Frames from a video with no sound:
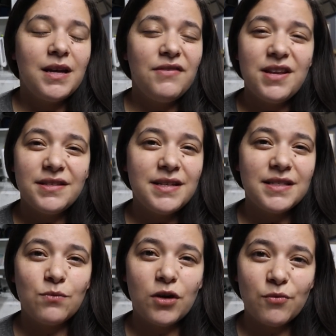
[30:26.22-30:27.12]
if you just
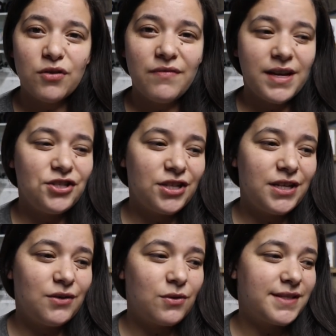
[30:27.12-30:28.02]
need some work
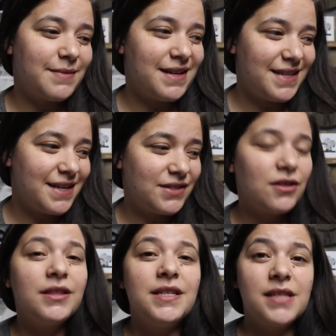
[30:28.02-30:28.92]
motivation or some ideas
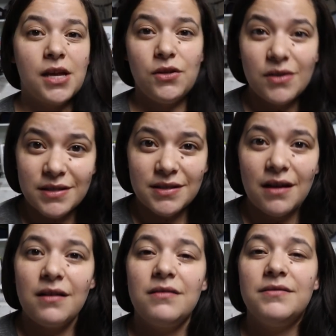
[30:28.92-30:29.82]
on things that you could
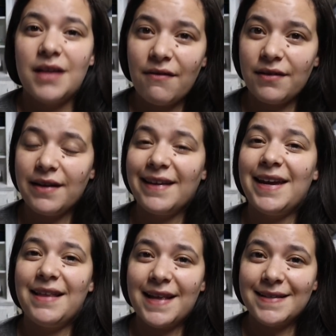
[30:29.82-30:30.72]
sell,
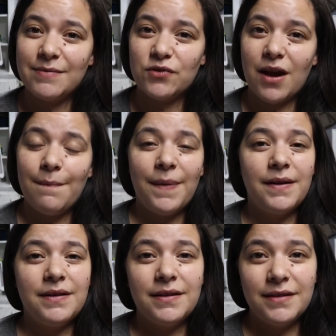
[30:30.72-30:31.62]
definitely hit that subscribe
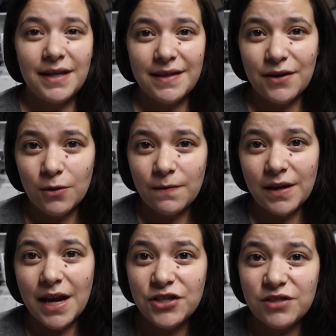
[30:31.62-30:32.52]
button, hit that
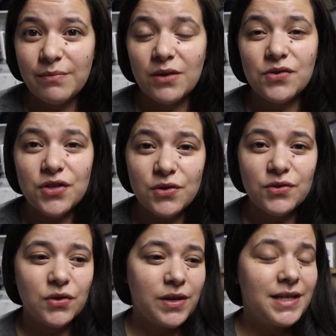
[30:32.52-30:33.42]
notification bell
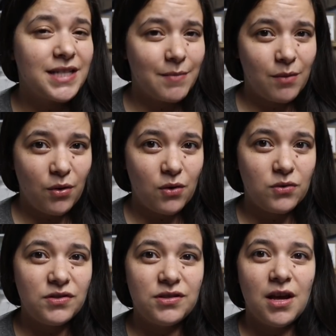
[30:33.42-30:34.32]
too. So anytime I
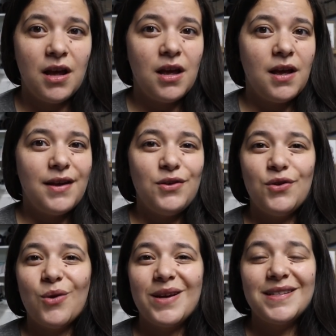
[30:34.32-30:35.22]
post, you
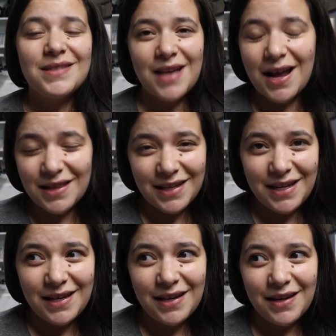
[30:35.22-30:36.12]
know
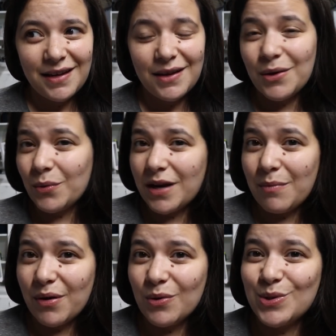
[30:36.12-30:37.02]
exactly when
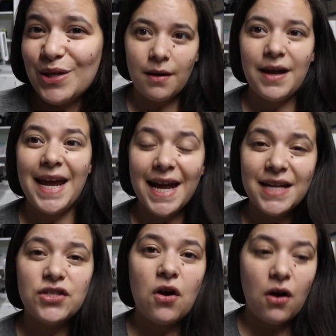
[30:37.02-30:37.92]
I post.
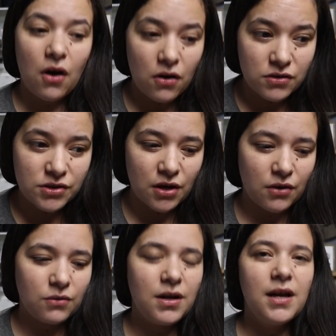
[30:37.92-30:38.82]
And
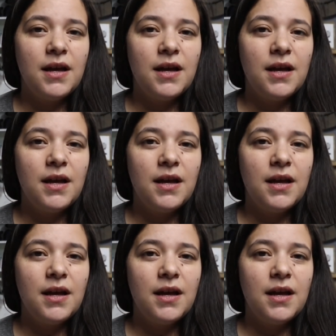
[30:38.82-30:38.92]
also,